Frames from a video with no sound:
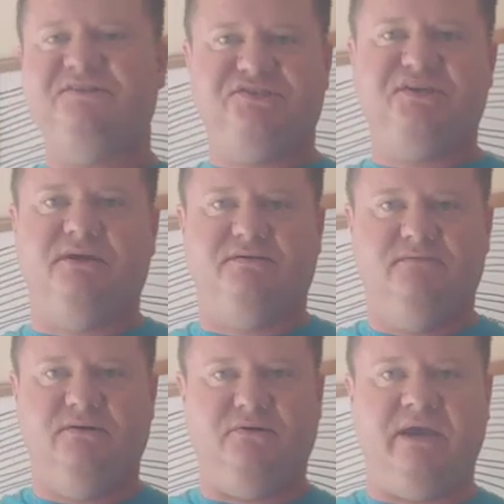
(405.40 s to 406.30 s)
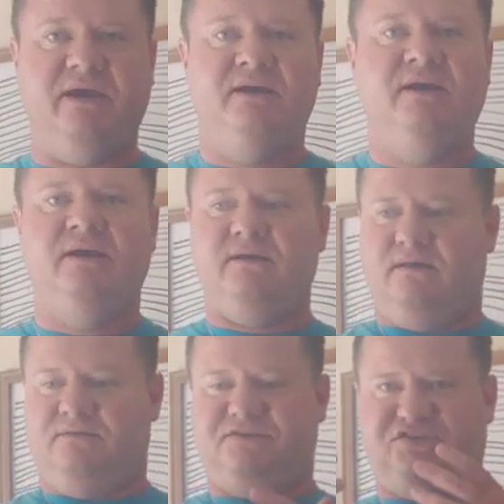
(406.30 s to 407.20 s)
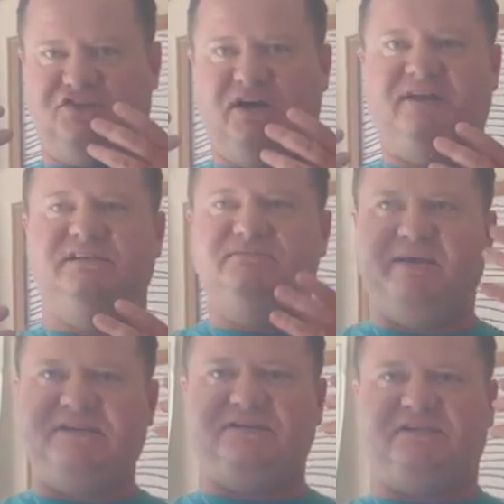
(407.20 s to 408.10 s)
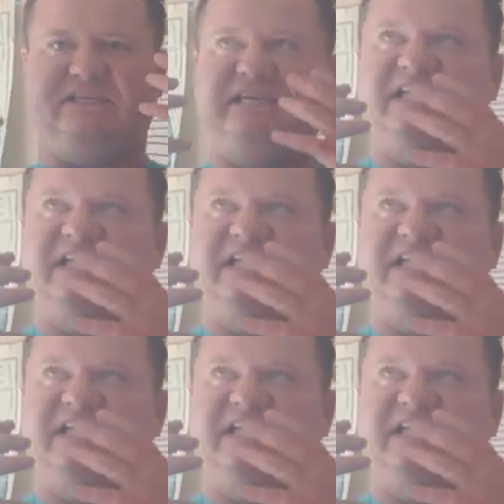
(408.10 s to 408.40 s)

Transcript: the sun, okay? The sun is basically